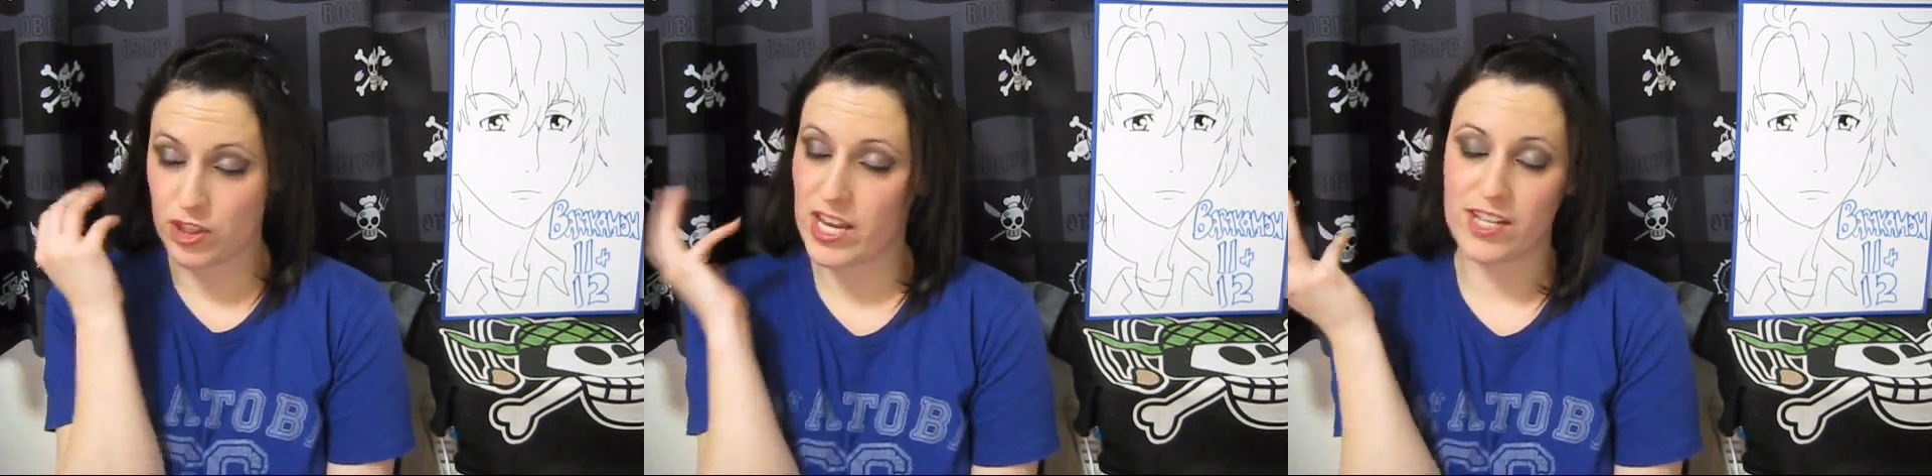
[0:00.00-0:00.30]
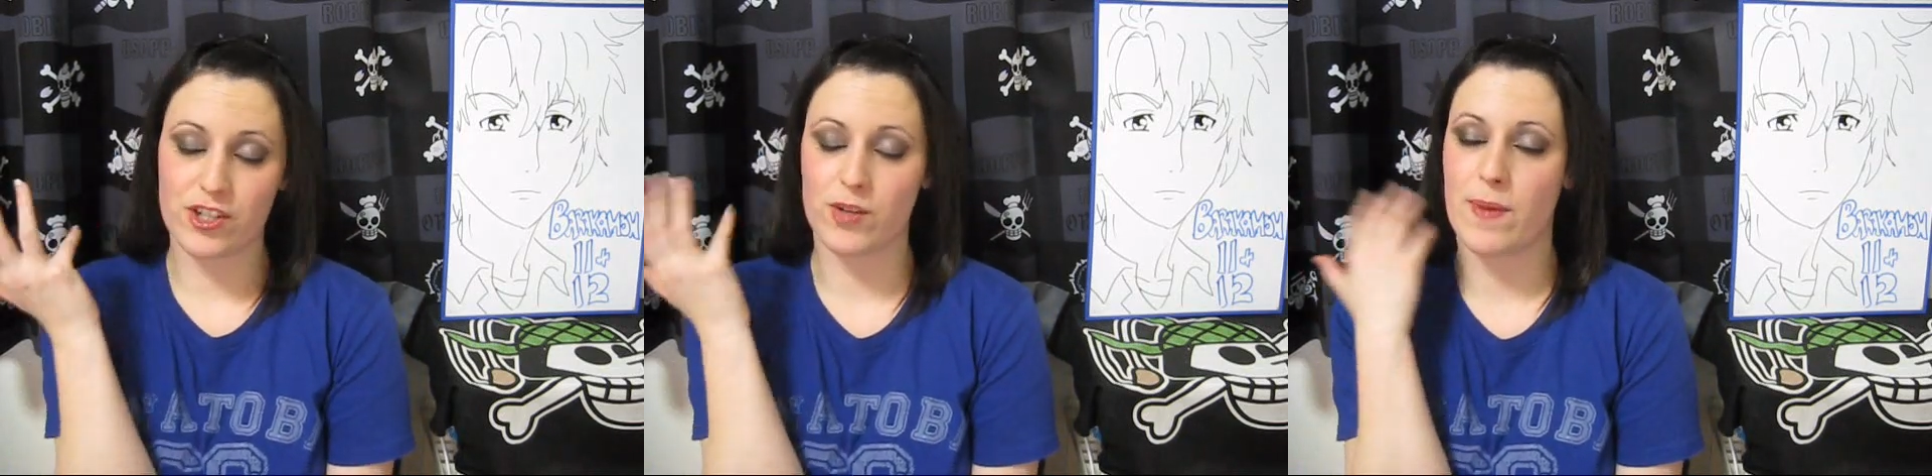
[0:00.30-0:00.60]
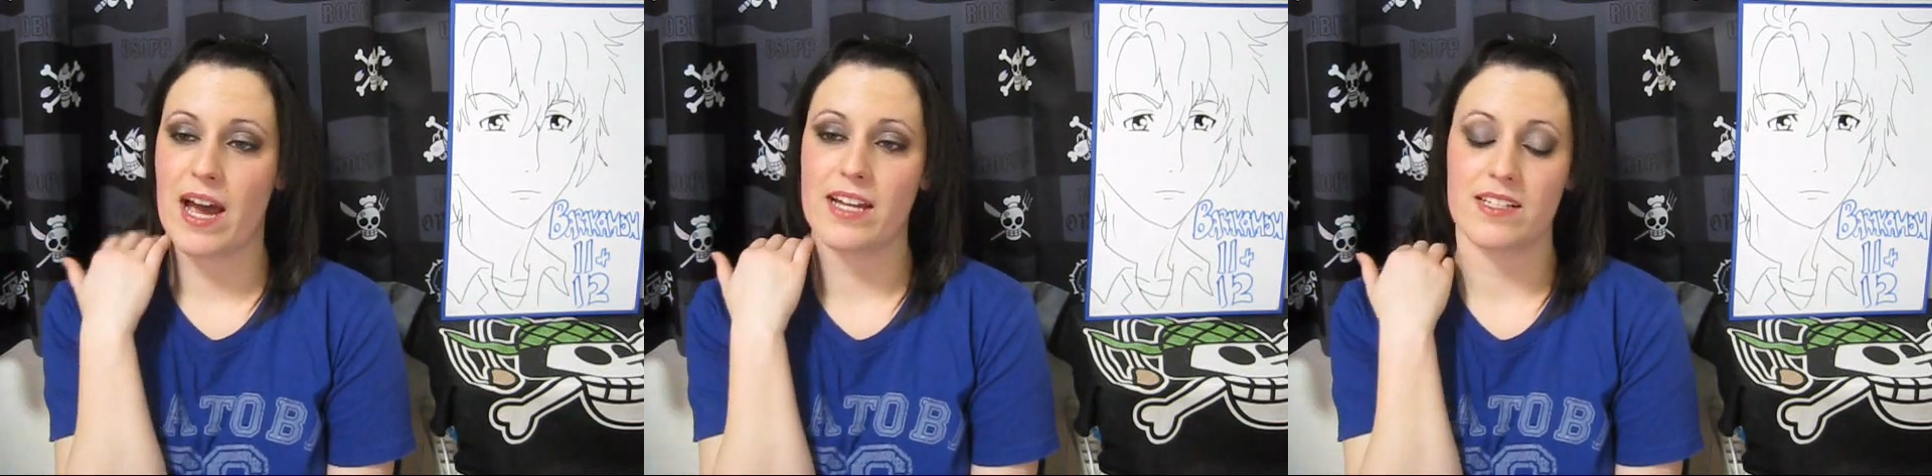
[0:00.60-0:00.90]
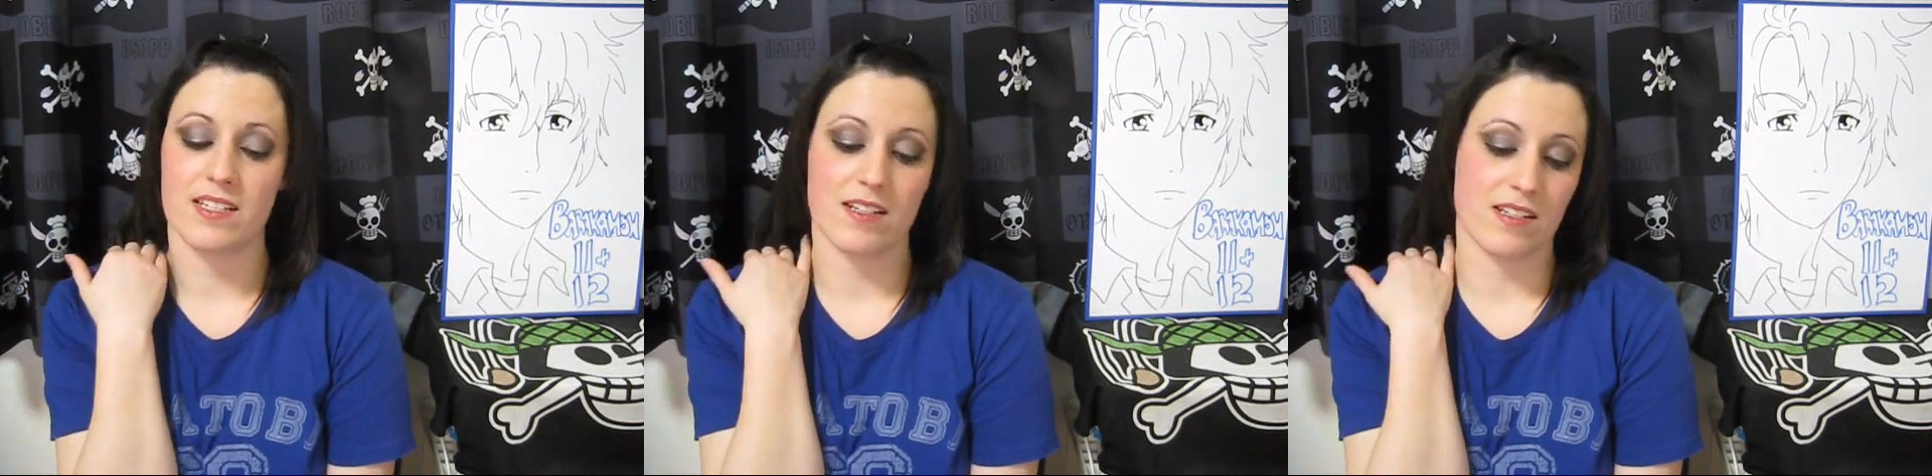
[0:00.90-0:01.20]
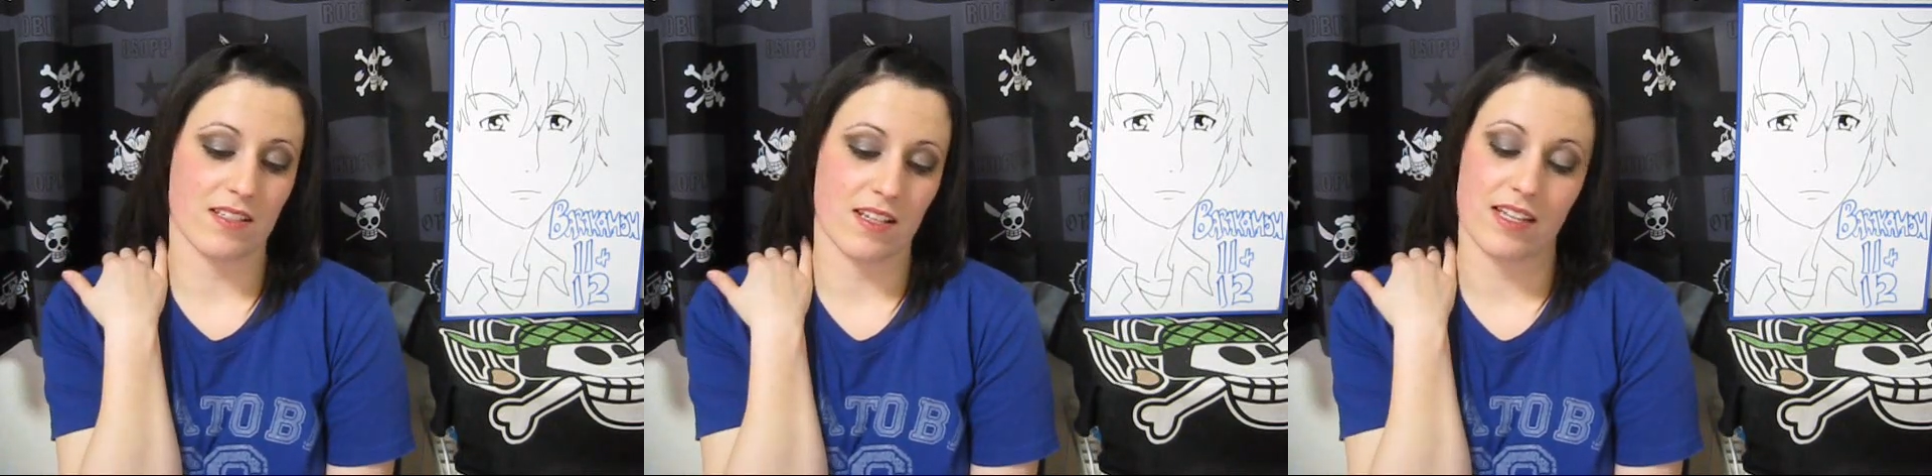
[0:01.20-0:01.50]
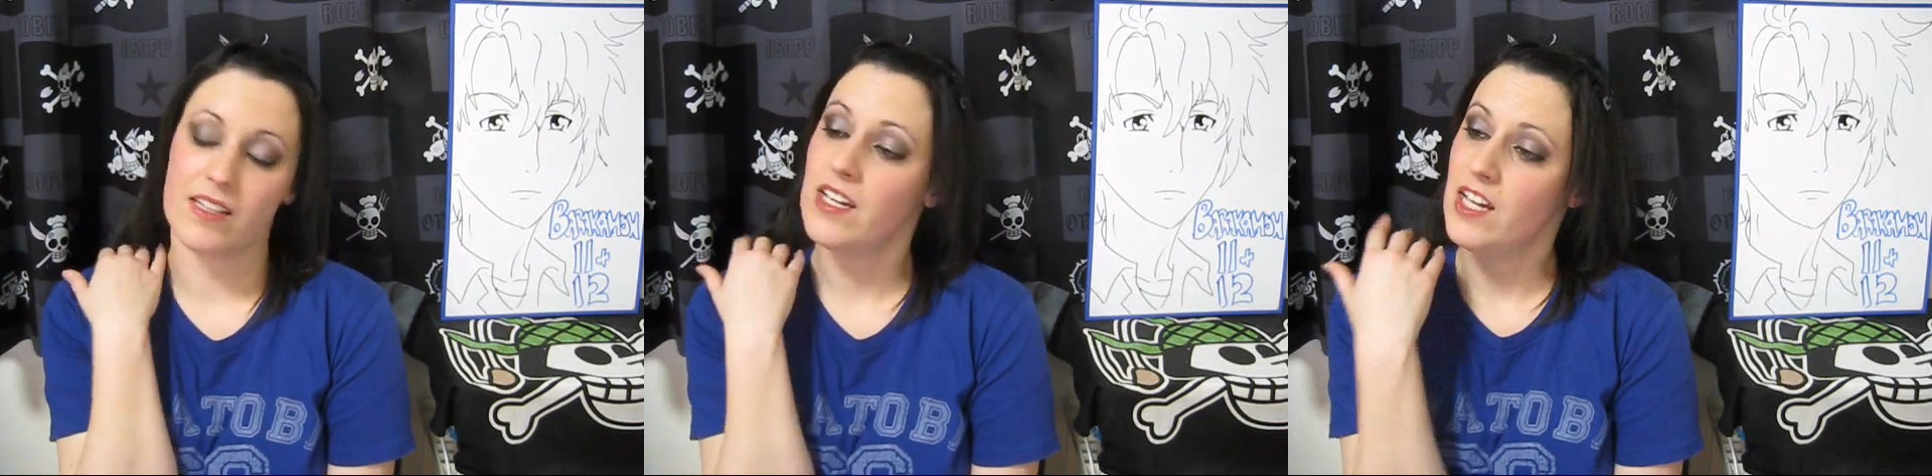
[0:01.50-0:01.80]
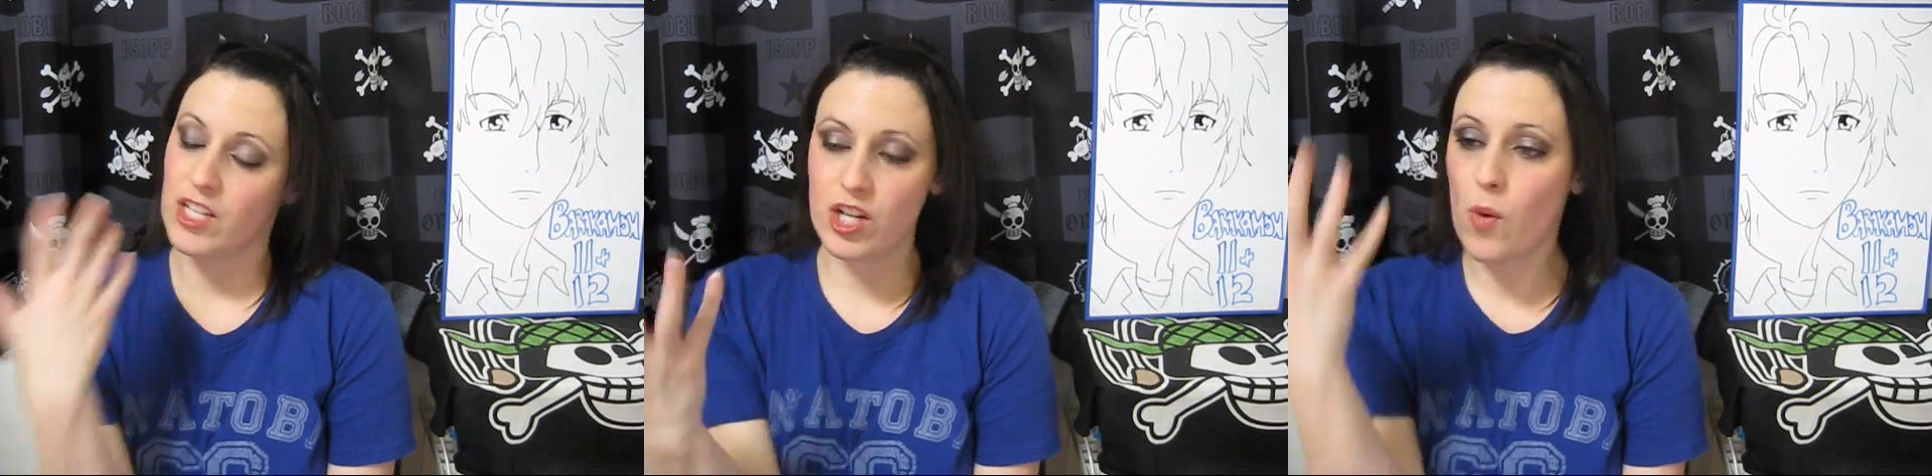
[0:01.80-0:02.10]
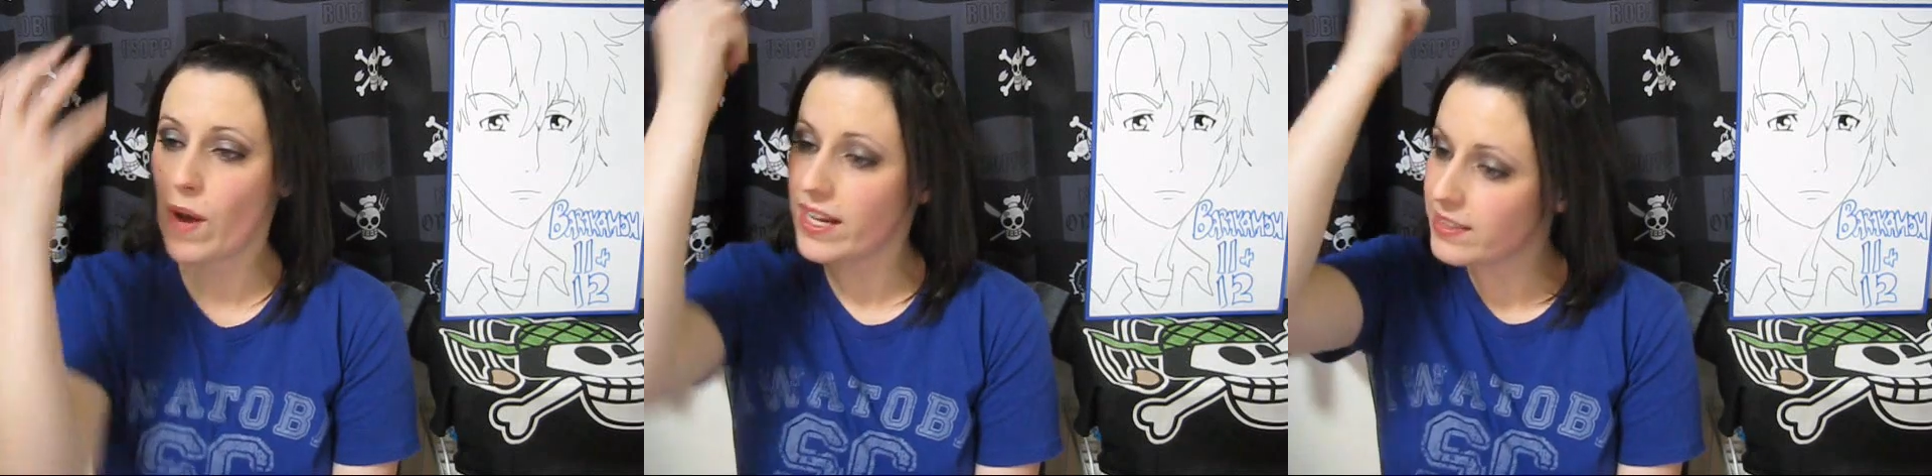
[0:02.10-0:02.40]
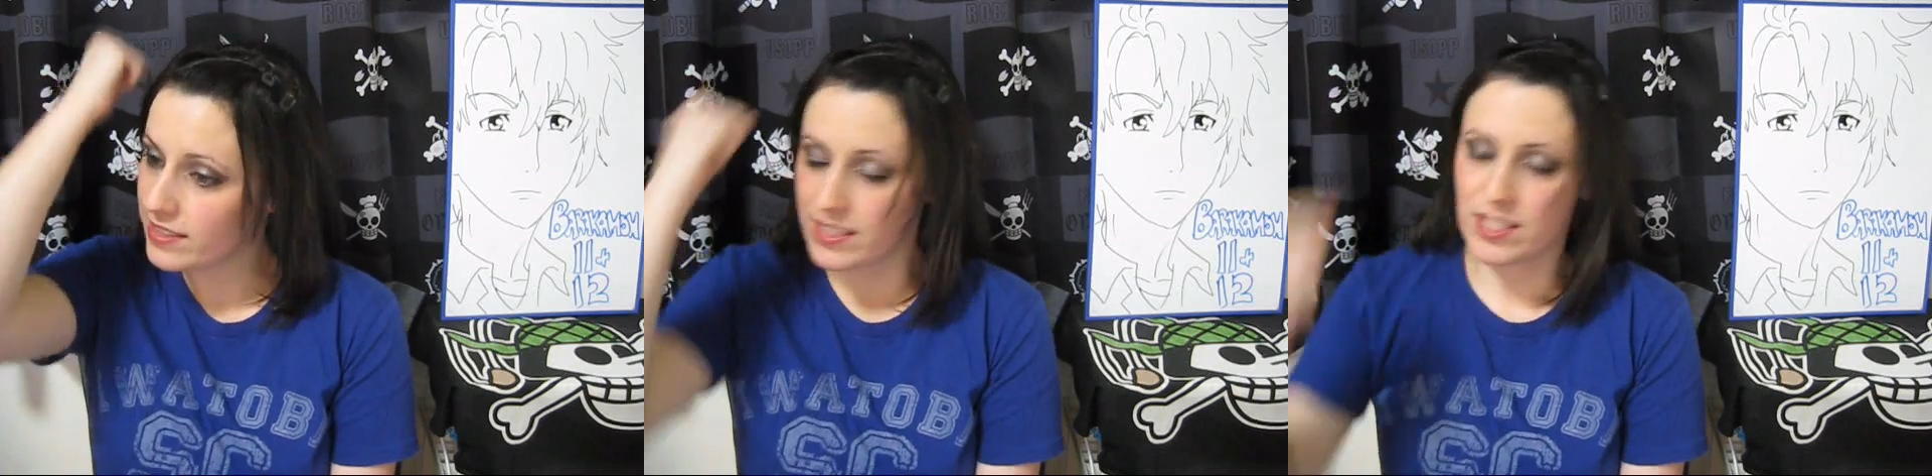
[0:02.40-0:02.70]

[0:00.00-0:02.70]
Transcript: change her mind and is like, you know what?